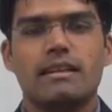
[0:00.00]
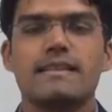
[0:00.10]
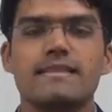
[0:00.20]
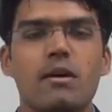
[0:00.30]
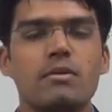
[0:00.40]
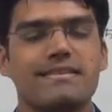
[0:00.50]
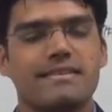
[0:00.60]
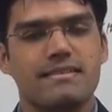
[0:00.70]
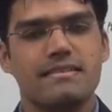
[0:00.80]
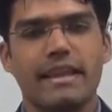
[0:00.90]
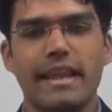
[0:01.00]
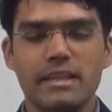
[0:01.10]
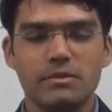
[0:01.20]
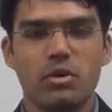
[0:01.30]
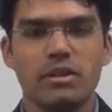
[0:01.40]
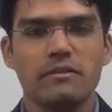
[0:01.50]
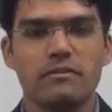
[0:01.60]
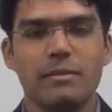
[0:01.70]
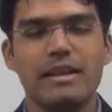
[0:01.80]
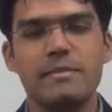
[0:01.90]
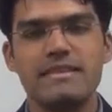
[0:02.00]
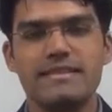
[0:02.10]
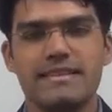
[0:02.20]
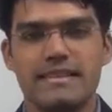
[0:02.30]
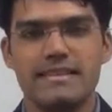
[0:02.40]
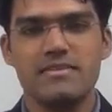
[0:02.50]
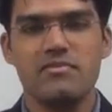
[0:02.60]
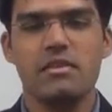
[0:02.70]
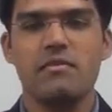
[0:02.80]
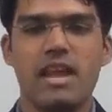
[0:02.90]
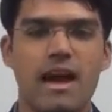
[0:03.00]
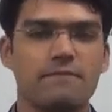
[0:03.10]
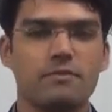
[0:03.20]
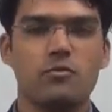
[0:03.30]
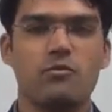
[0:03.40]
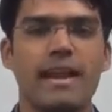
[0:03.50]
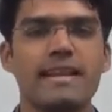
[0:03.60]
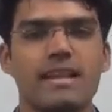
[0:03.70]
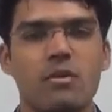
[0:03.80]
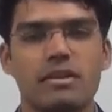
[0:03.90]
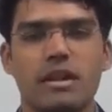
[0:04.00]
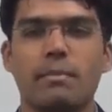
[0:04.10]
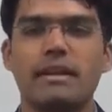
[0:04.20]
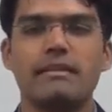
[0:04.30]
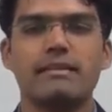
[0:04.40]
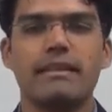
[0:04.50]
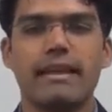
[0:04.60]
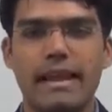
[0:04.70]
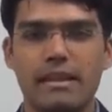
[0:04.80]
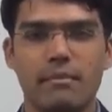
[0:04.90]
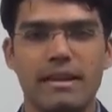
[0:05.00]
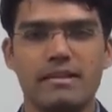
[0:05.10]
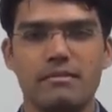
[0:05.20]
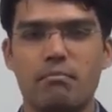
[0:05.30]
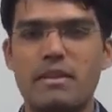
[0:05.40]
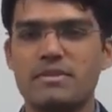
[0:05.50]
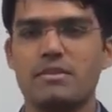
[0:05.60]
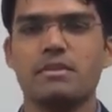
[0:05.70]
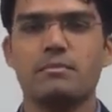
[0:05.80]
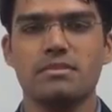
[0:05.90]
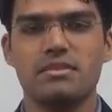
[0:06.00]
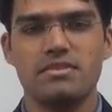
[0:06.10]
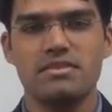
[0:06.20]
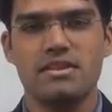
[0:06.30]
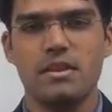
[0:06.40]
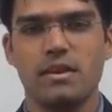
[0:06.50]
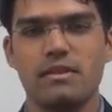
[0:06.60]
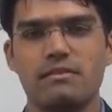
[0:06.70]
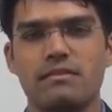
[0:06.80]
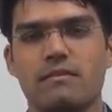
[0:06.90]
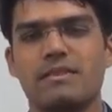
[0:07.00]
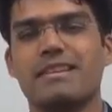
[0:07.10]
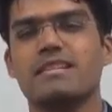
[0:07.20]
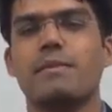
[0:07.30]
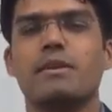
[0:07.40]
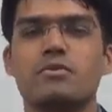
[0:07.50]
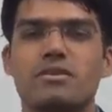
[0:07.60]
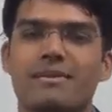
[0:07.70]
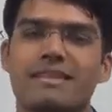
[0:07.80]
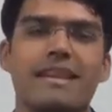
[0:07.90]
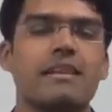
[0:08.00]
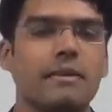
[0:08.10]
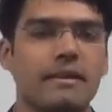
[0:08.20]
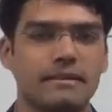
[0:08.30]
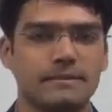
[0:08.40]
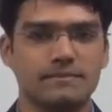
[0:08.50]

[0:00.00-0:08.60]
Let us now discuss the eighth model from element series where we have to find out a particular element based on the positions given with respect to some other element.